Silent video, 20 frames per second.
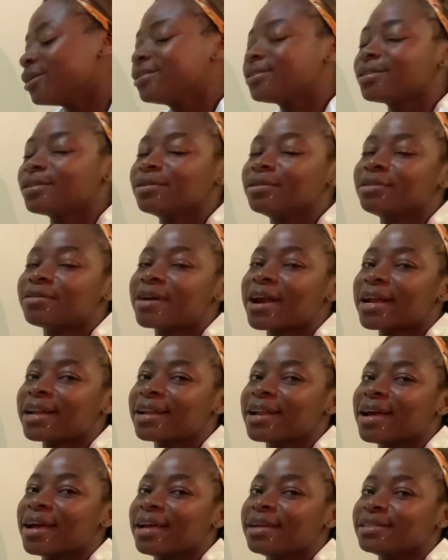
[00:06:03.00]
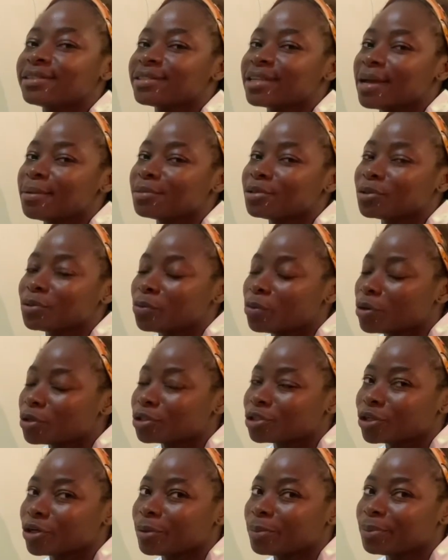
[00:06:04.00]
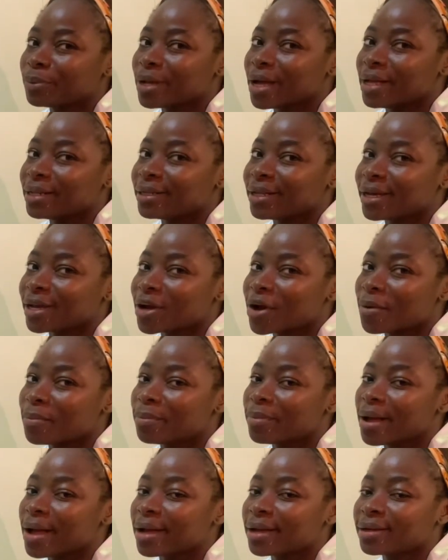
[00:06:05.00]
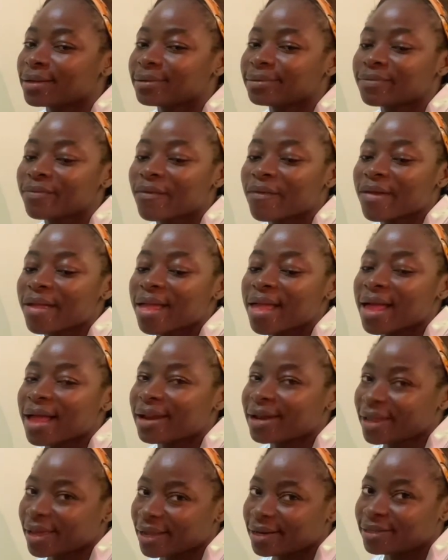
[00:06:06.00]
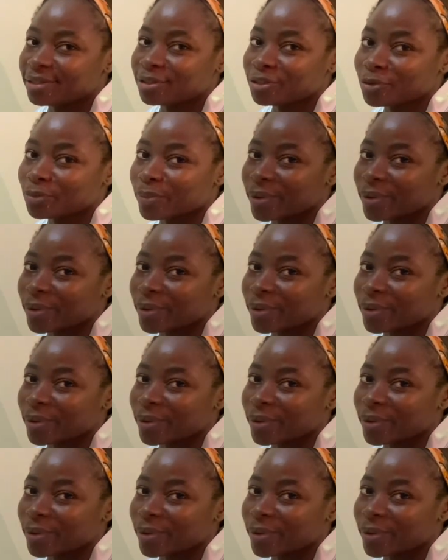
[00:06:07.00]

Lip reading: So right now it's time to wash up and then come back and head into